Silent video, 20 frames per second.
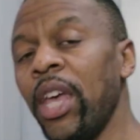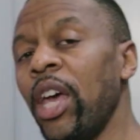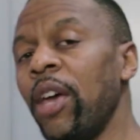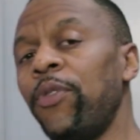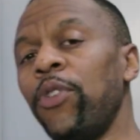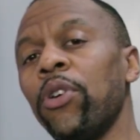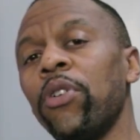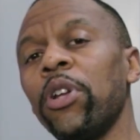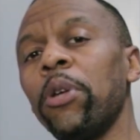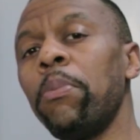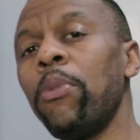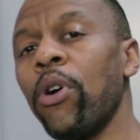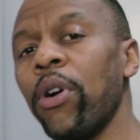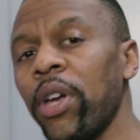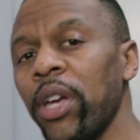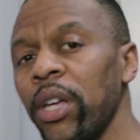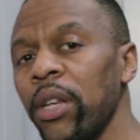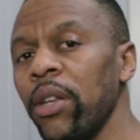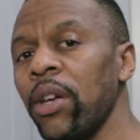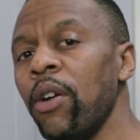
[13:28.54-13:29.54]
If you're in the
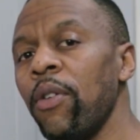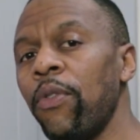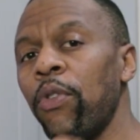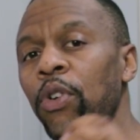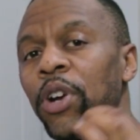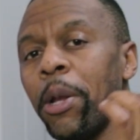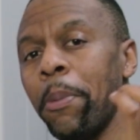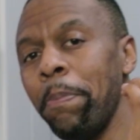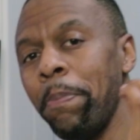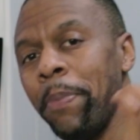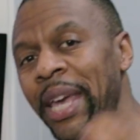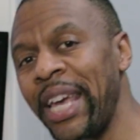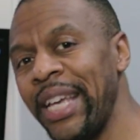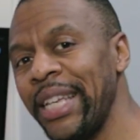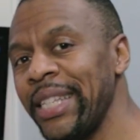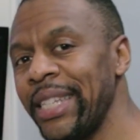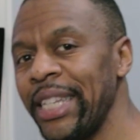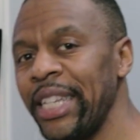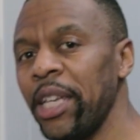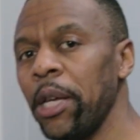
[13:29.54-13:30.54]
market for an
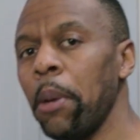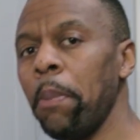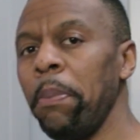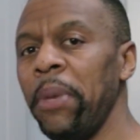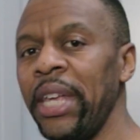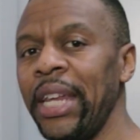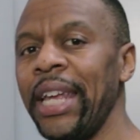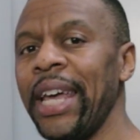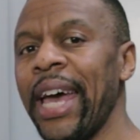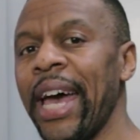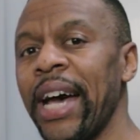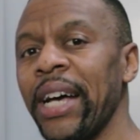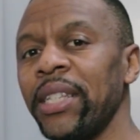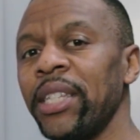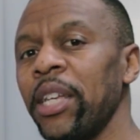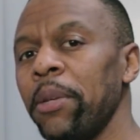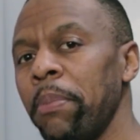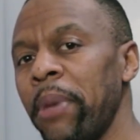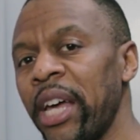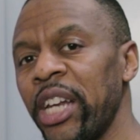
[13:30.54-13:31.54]
amazing media
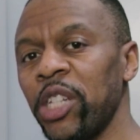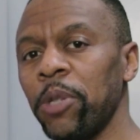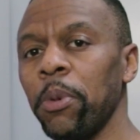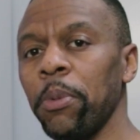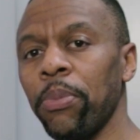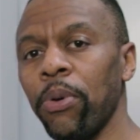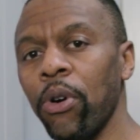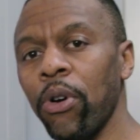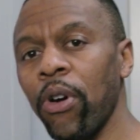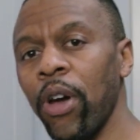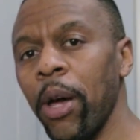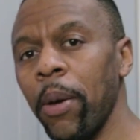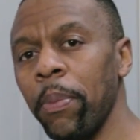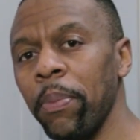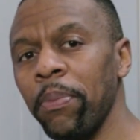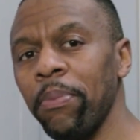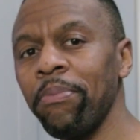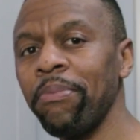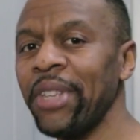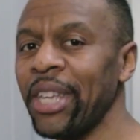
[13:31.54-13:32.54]
asset management
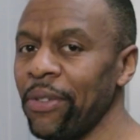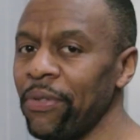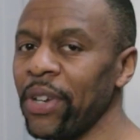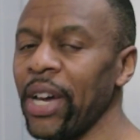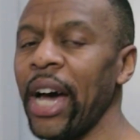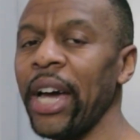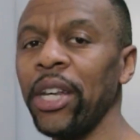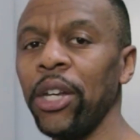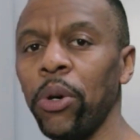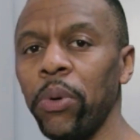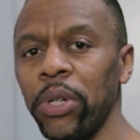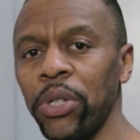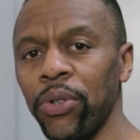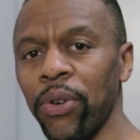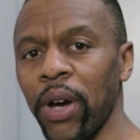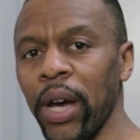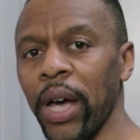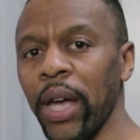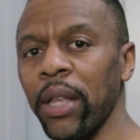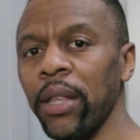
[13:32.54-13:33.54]
program, give Kyno a
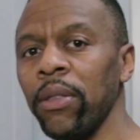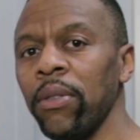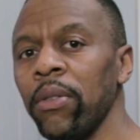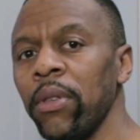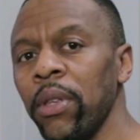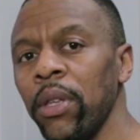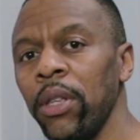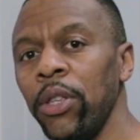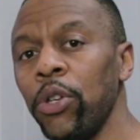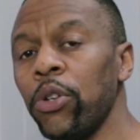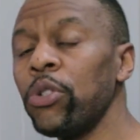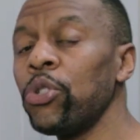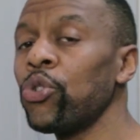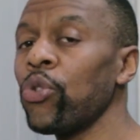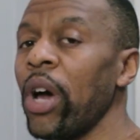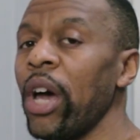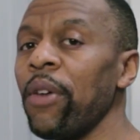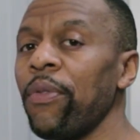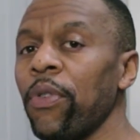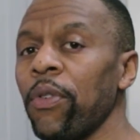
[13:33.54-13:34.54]
try. You can
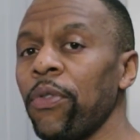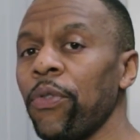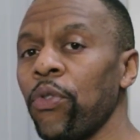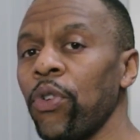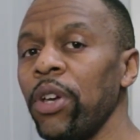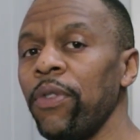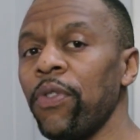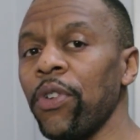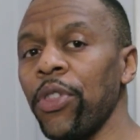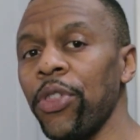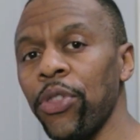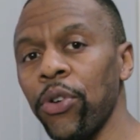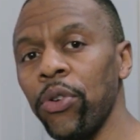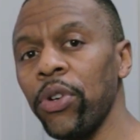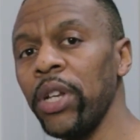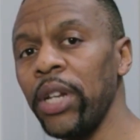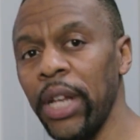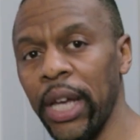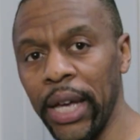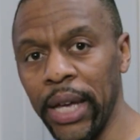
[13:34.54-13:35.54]
try it for free for
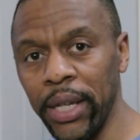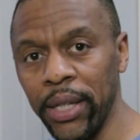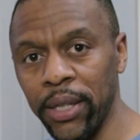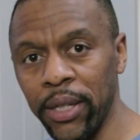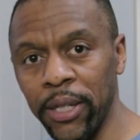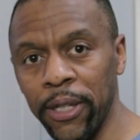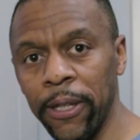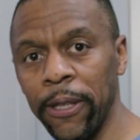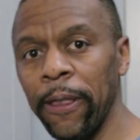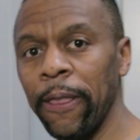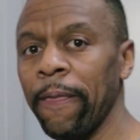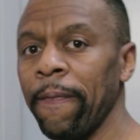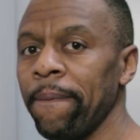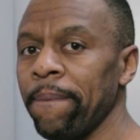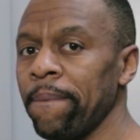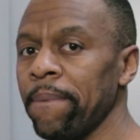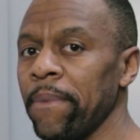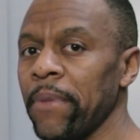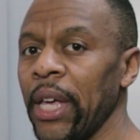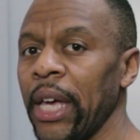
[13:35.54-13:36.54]
30 days.
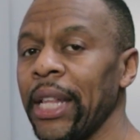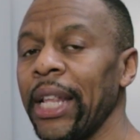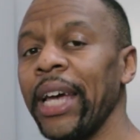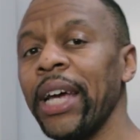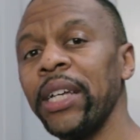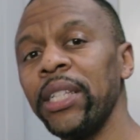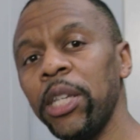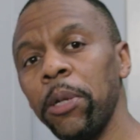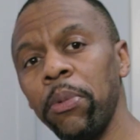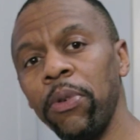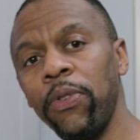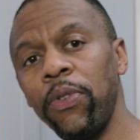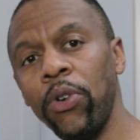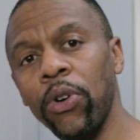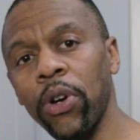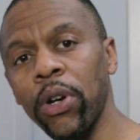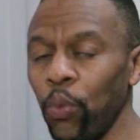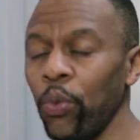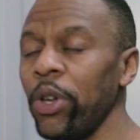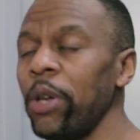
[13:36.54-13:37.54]
And like I said
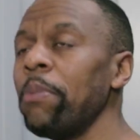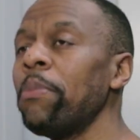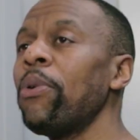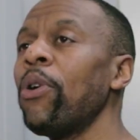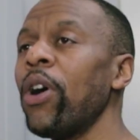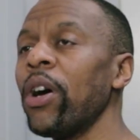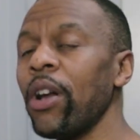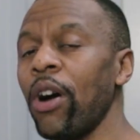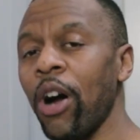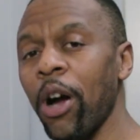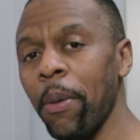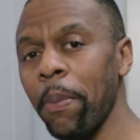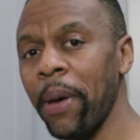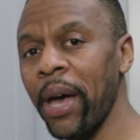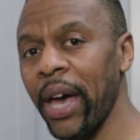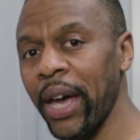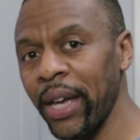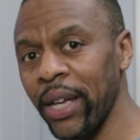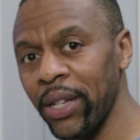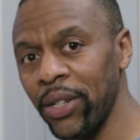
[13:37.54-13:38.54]
before, we bought our
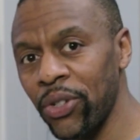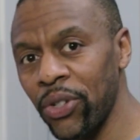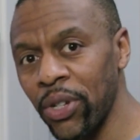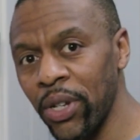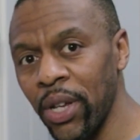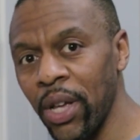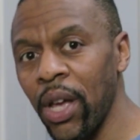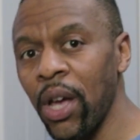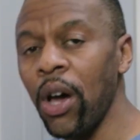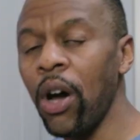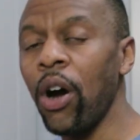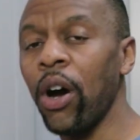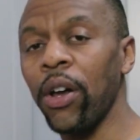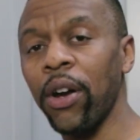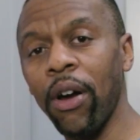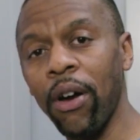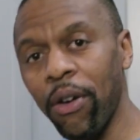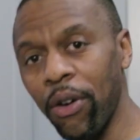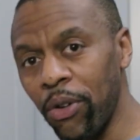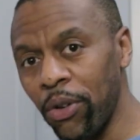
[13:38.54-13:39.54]
package on
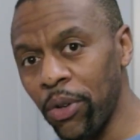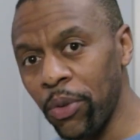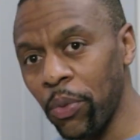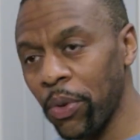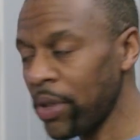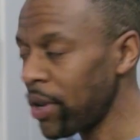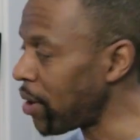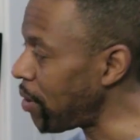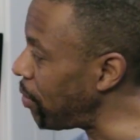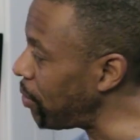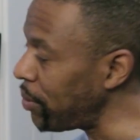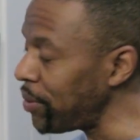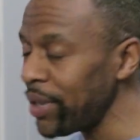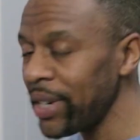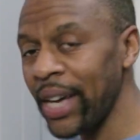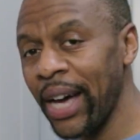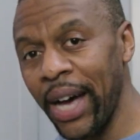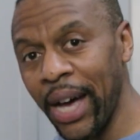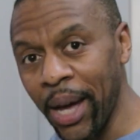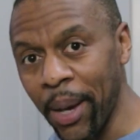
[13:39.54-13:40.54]
our own with our own
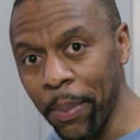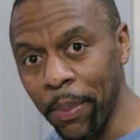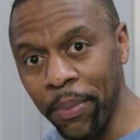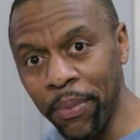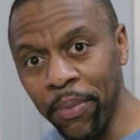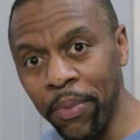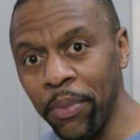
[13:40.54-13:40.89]
dime.